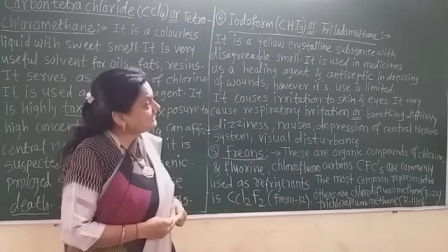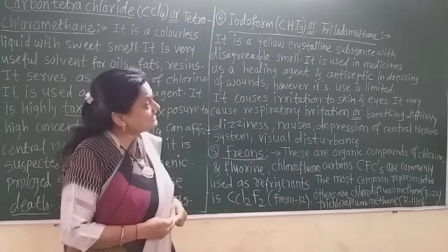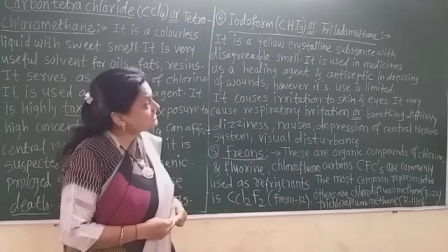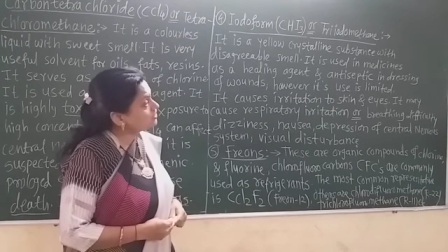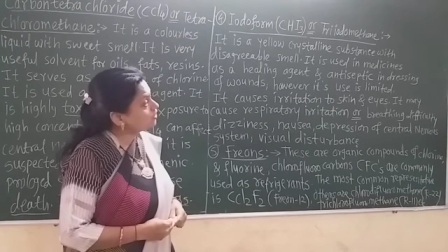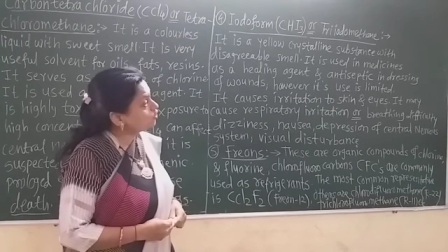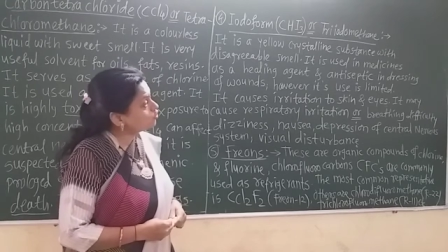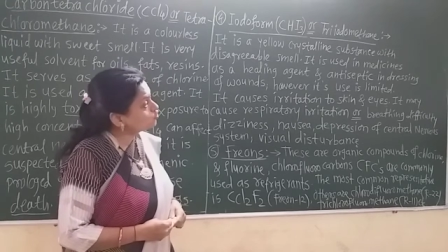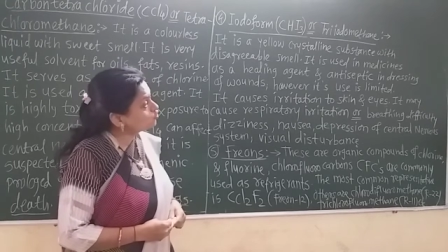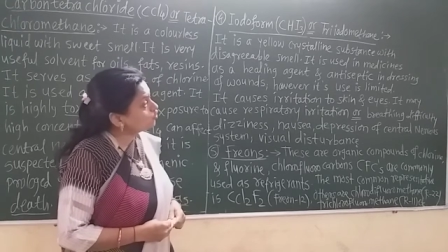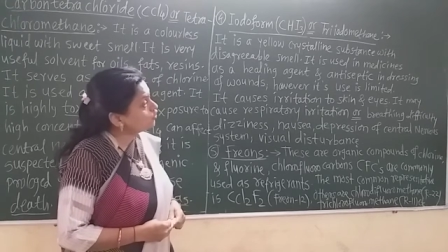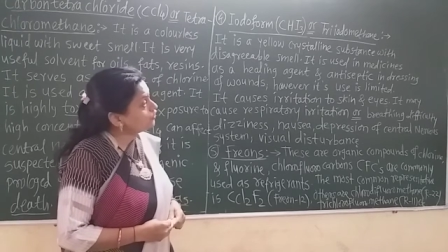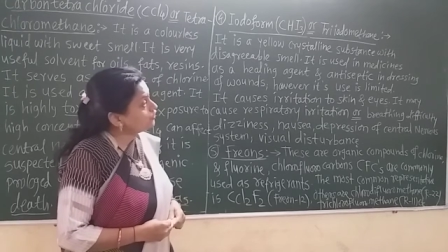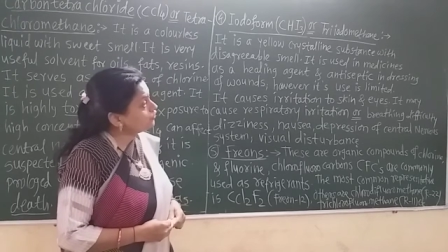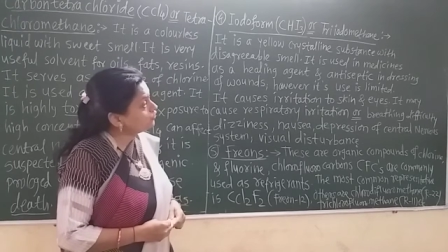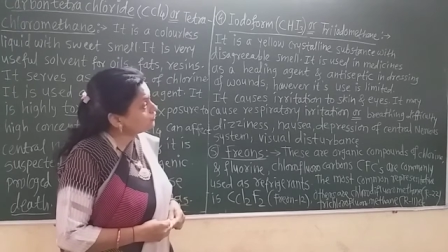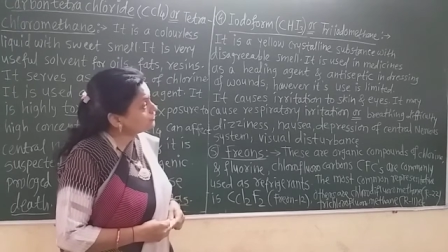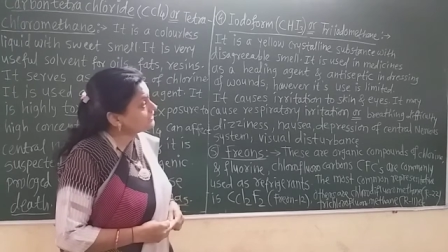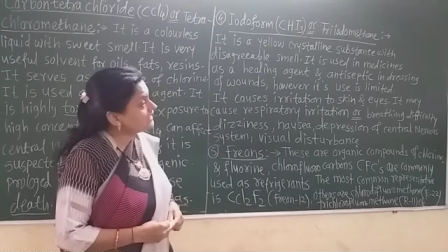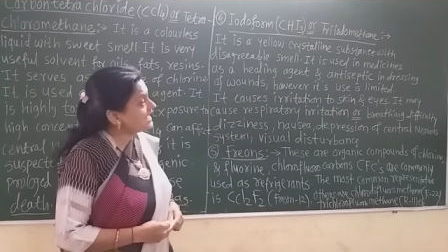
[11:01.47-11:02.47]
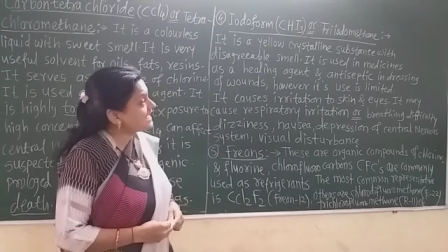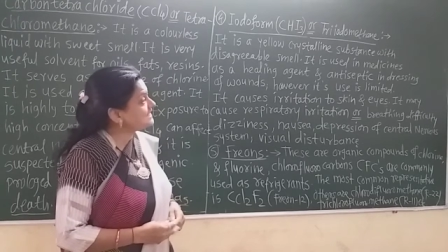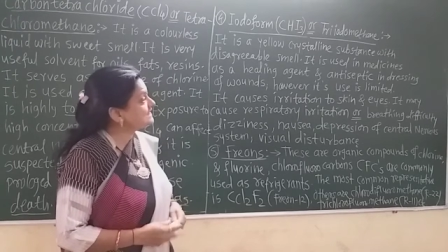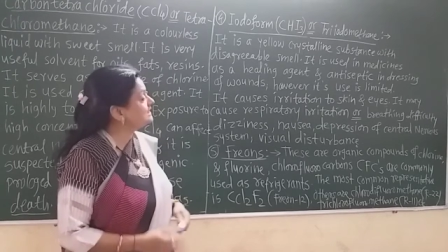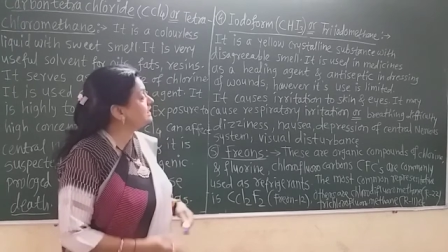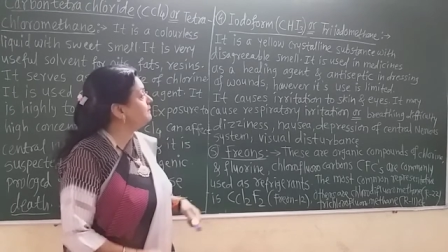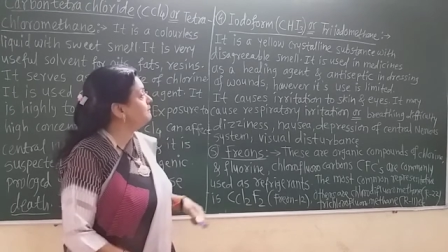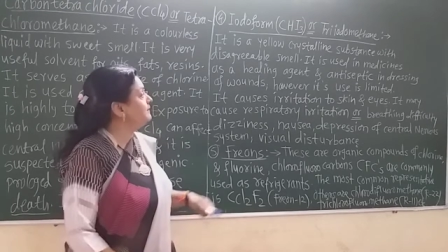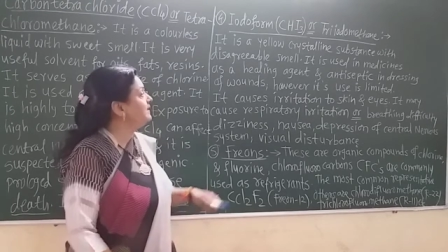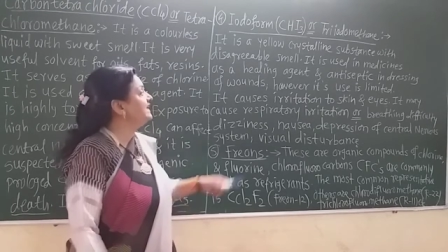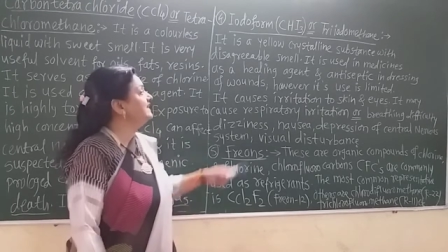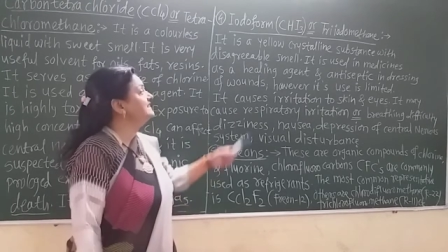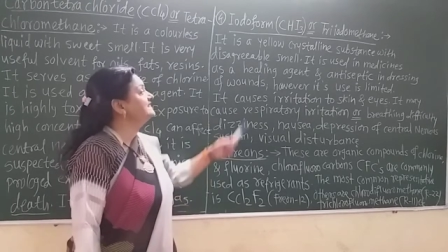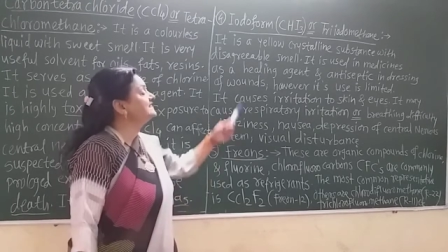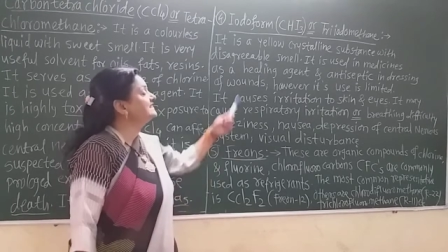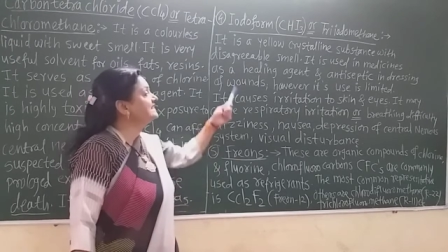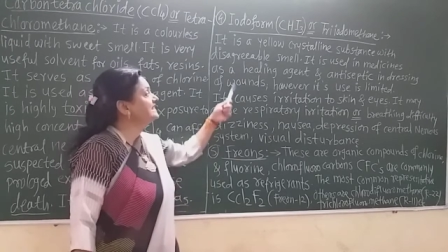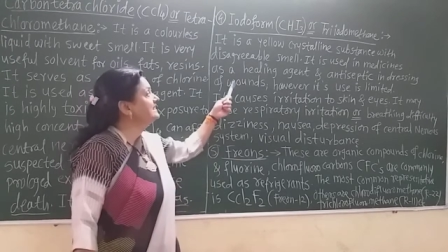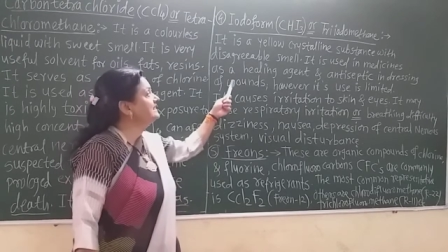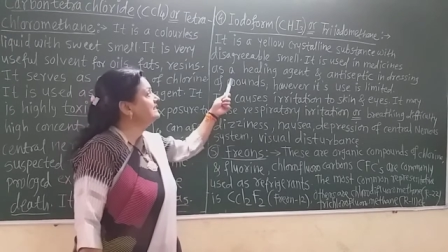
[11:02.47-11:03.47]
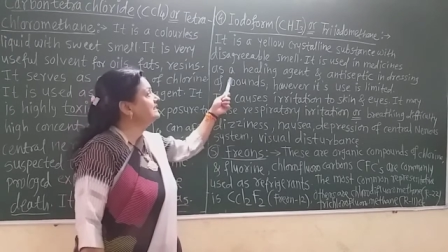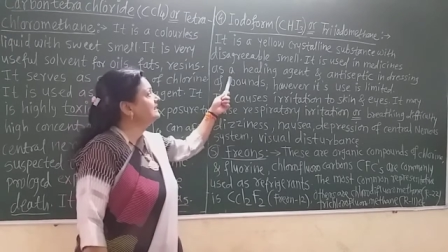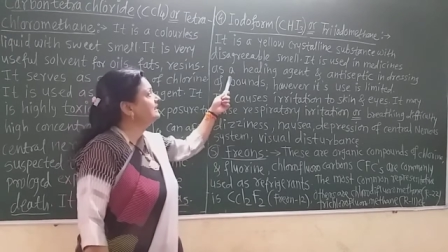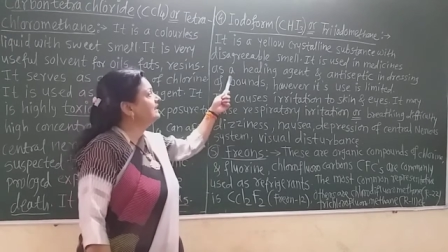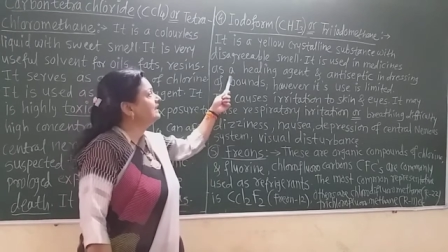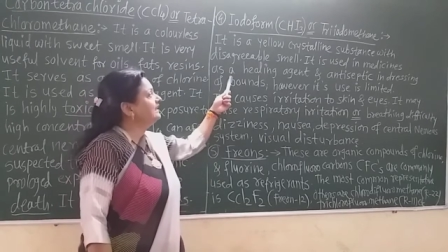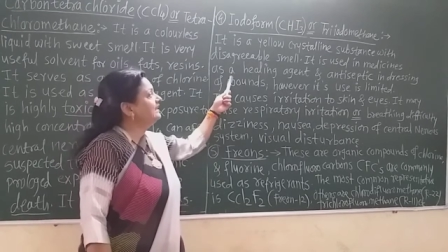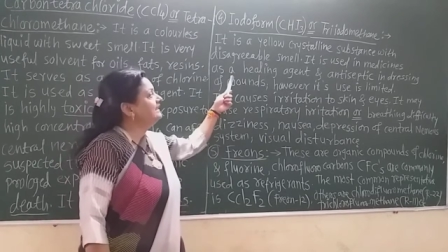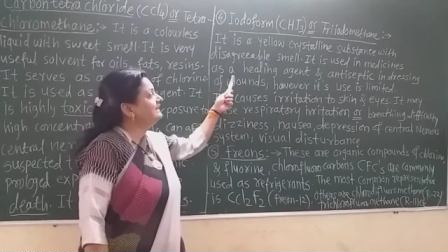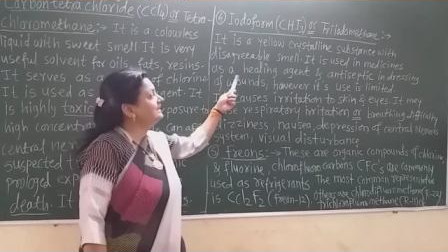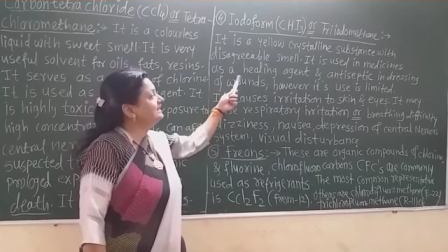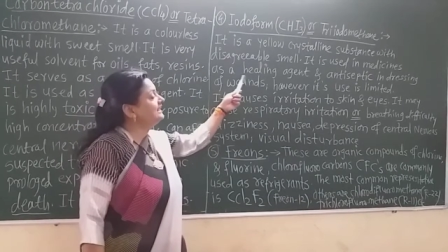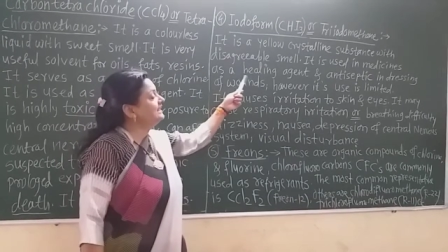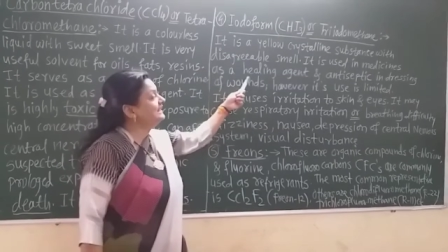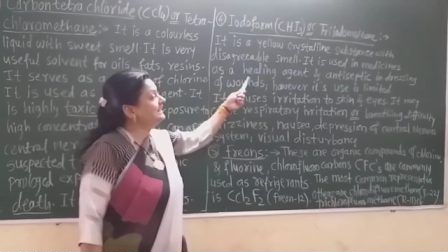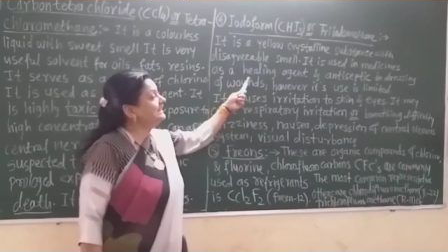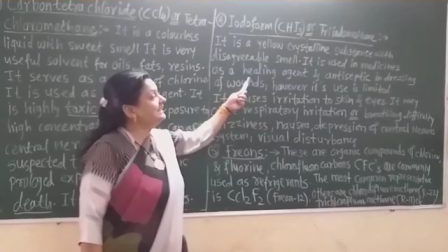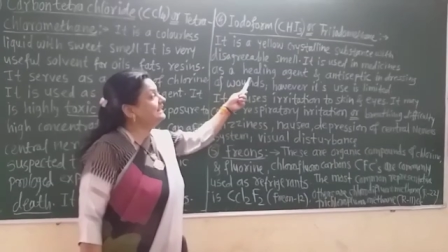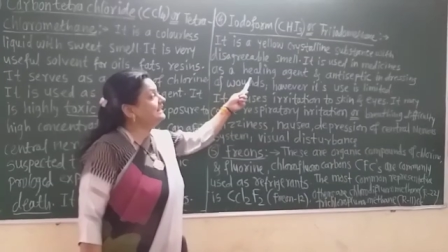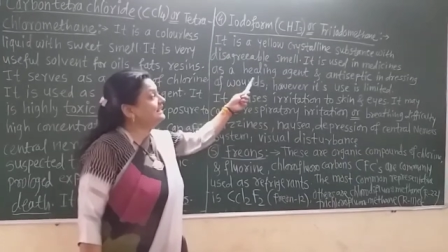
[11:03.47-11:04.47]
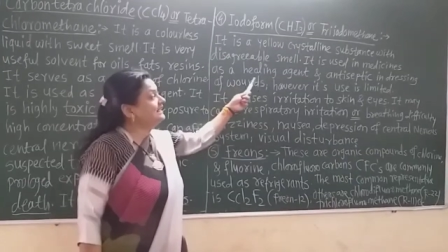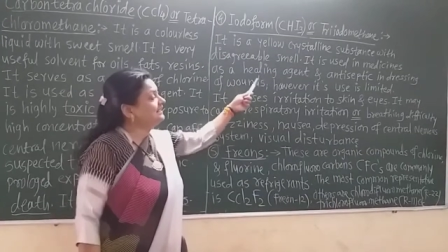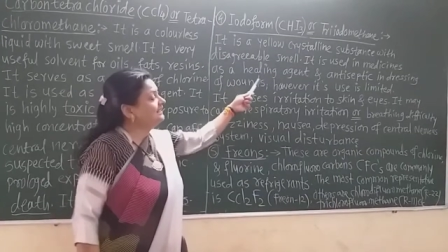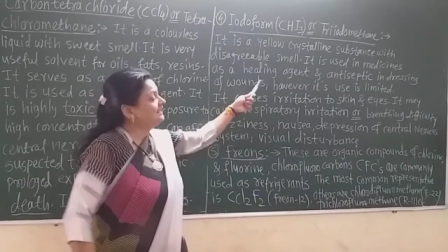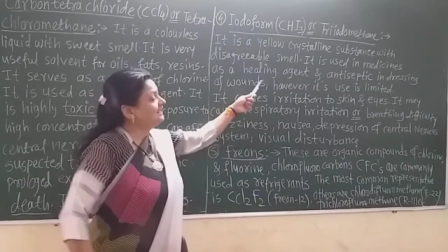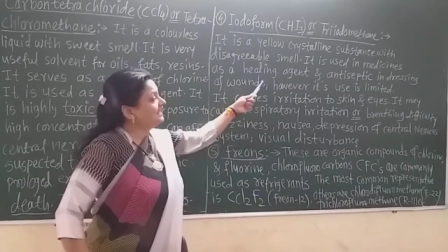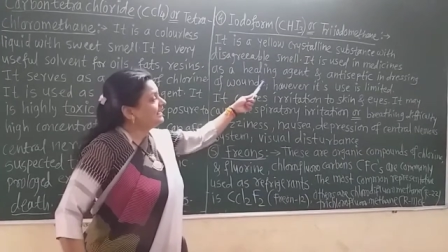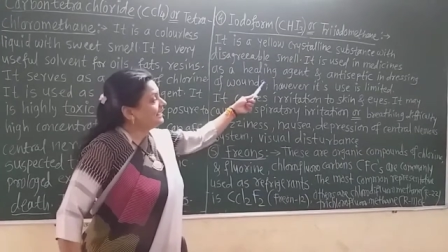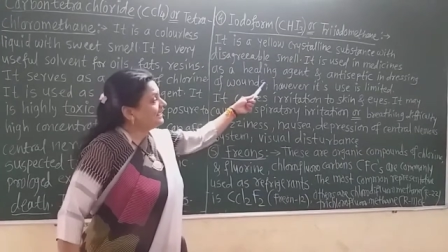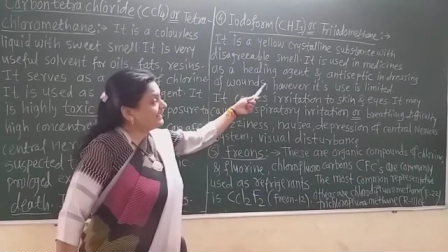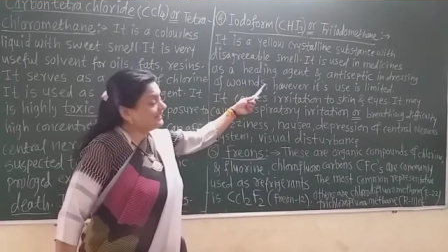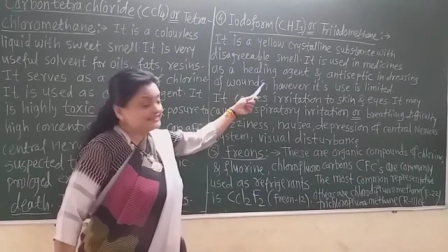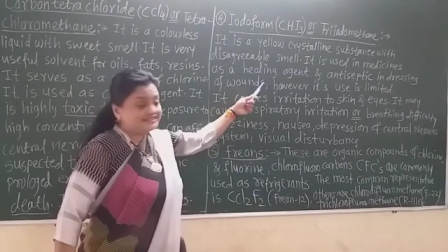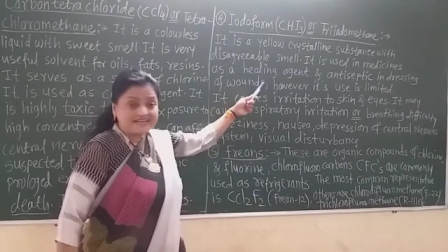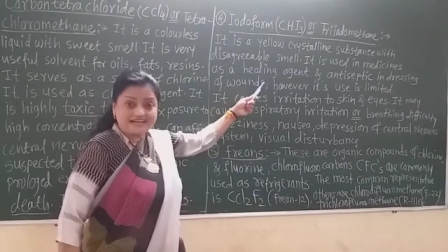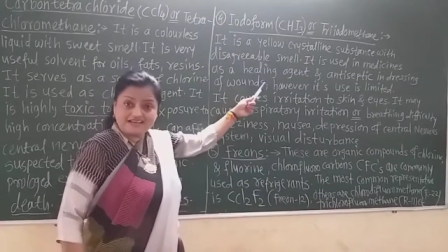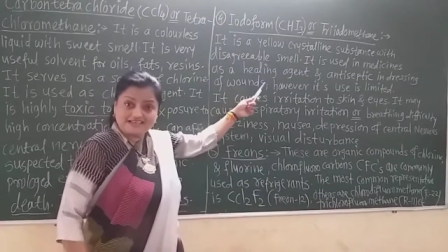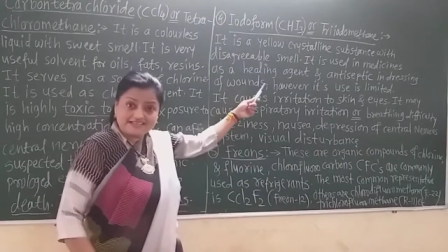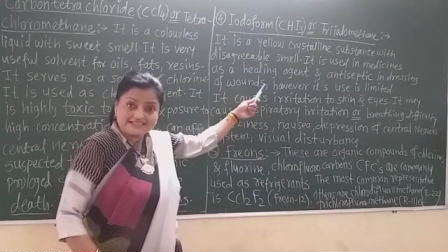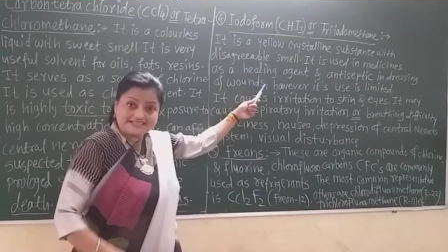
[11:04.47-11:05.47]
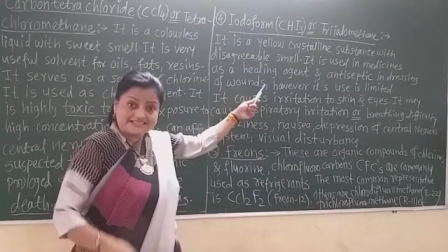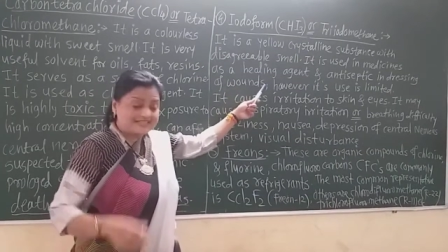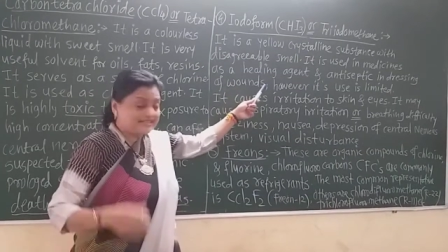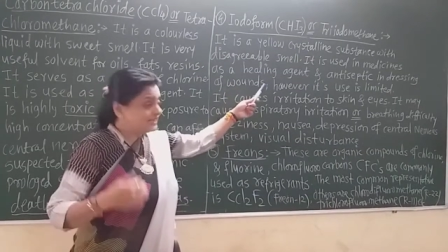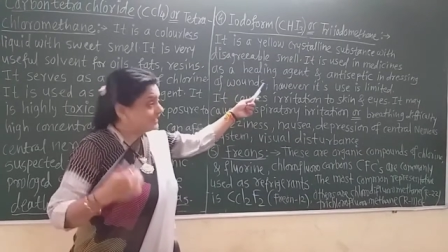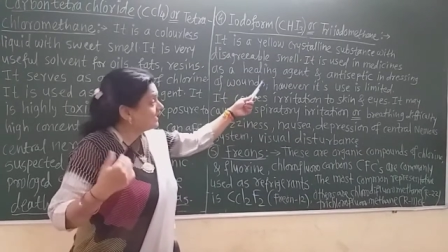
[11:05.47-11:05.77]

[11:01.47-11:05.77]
is also used as the medicine in healing agents